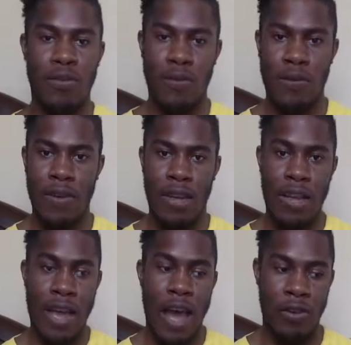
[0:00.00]
and just
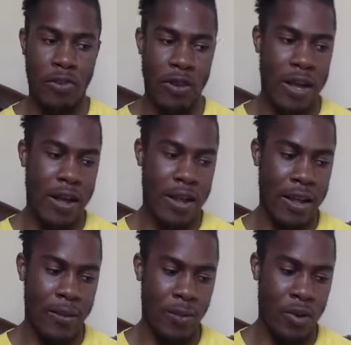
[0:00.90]
fucking hash it out
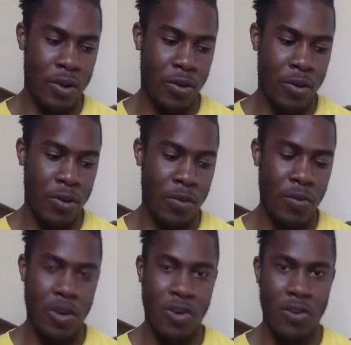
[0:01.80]
like real
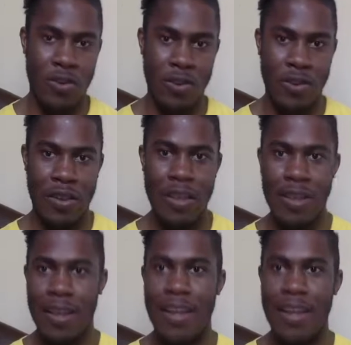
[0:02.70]
dudes.